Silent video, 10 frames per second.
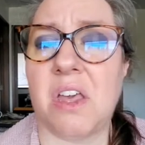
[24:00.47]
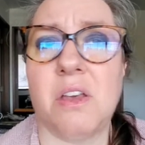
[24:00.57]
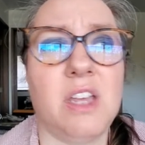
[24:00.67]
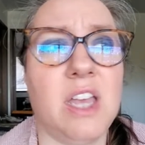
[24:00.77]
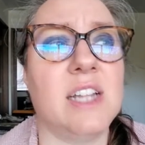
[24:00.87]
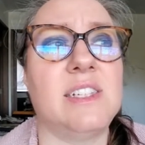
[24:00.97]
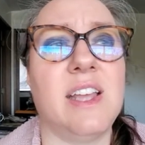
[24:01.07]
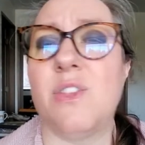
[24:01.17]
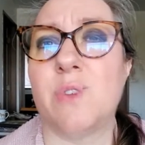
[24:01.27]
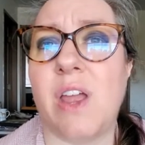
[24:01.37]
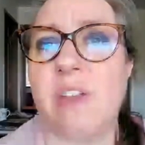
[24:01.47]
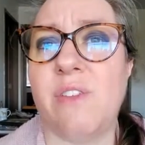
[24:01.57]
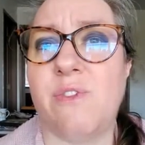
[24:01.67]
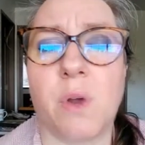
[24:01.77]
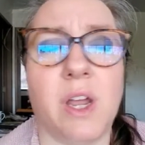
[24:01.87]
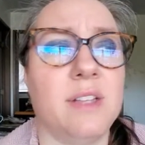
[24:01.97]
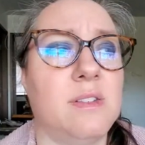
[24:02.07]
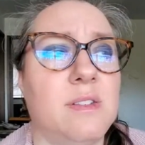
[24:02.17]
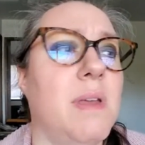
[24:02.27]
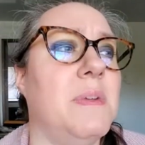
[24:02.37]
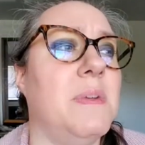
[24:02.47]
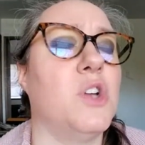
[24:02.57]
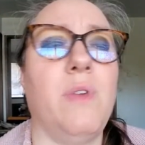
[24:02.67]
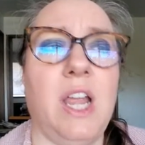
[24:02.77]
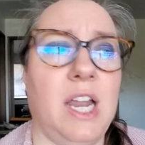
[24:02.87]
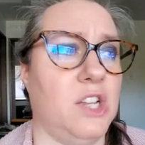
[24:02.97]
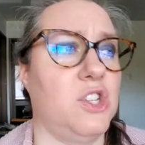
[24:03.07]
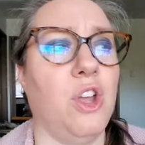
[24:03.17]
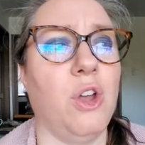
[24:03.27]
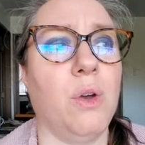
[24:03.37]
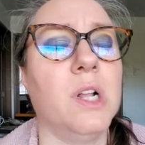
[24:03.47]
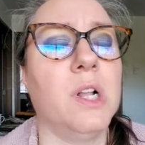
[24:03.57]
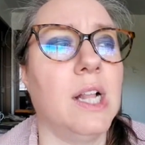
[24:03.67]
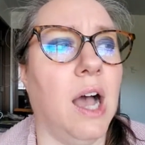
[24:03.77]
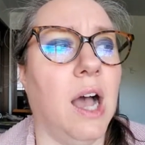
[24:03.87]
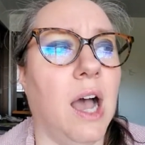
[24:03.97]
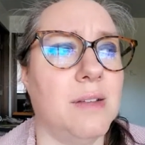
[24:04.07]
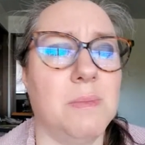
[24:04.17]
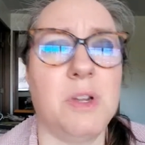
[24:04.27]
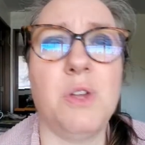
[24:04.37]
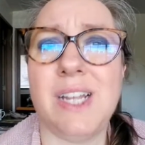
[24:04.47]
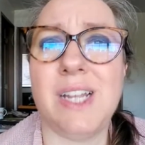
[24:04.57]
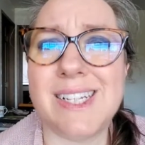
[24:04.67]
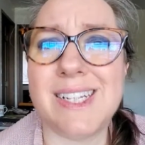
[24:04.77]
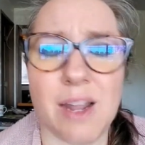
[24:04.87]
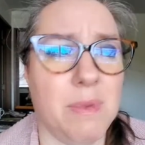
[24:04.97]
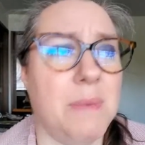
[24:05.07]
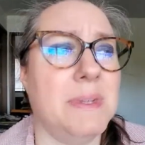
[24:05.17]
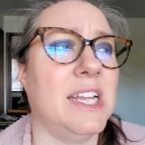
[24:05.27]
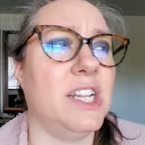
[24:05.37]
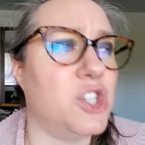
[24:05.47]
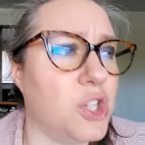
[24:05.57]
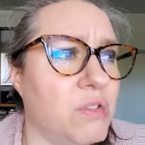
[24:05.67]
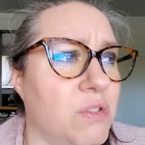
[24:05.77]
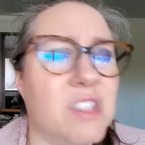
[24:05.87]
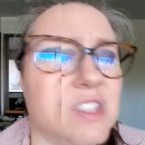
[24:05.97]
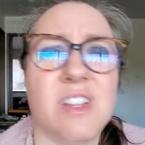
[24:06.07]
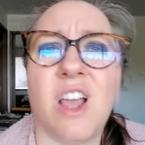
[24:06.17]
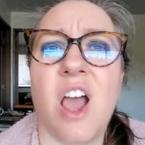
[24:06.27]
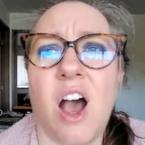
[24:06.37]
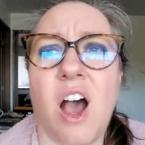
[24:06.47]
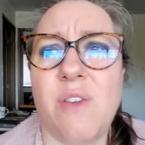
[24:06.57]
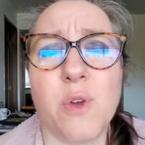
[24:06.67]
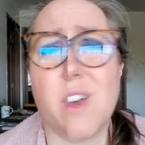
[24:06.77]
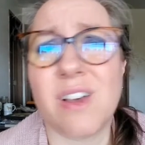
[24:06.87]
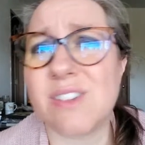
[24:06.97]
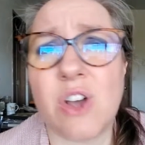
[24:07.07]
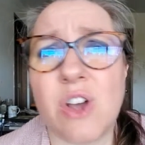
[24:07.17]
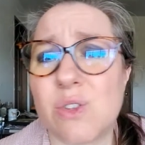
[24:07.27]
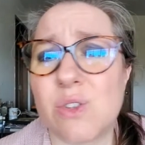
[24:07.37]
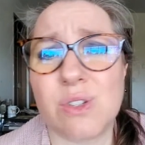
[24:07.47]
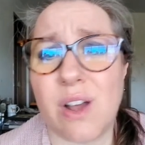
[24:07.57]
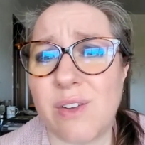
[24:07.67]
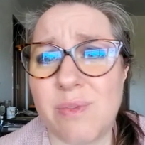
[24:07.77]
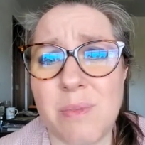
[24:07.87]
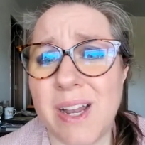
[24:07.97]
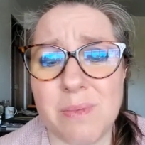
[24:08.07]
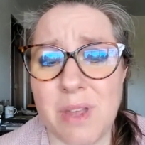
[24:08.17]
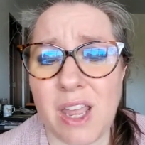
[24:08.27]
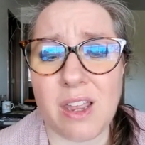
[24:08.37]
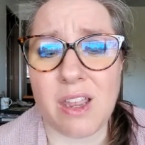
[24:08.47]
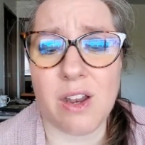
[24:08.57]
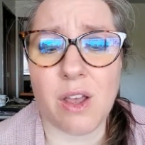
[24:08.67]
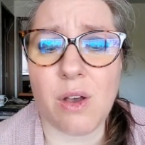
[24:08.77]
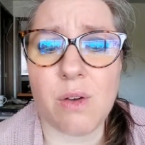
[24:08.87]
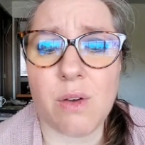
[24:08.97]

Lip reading: kids saving the rainforest, maybe donate it to somebody who needs it, maybe St. Jude's. $4,000 is a lot of money to me, you know?